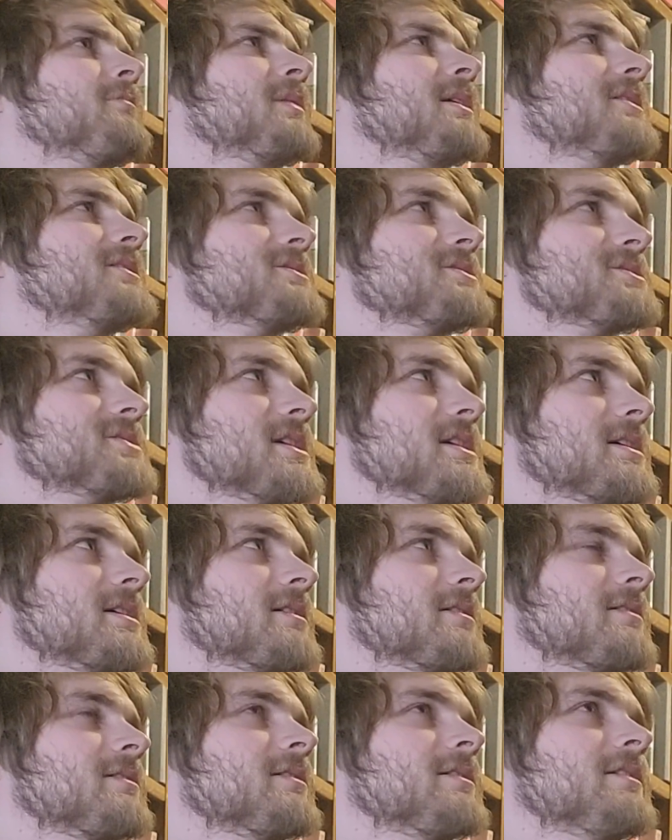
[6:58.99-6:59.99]
But it's just
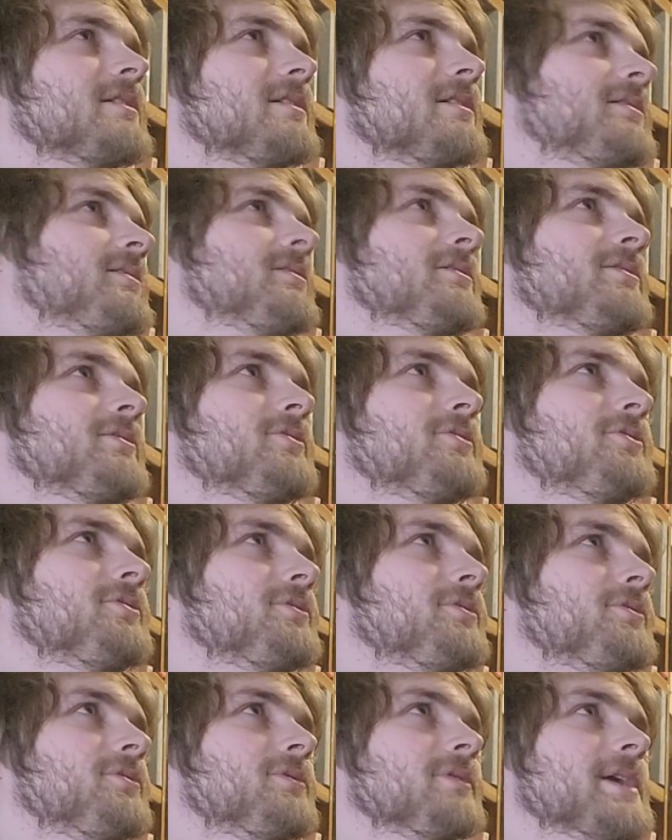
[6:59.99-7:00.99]
like,
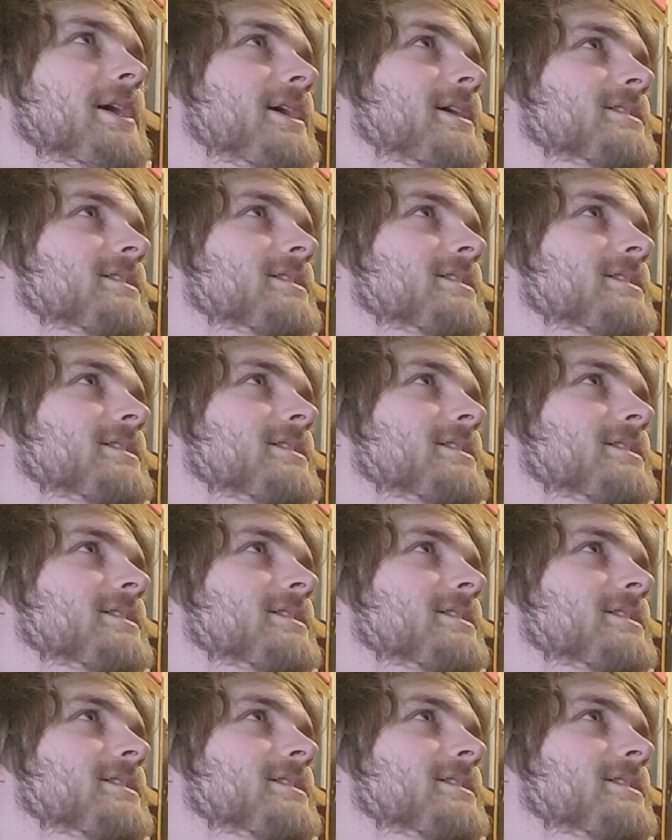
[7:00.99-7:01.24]
ooh, like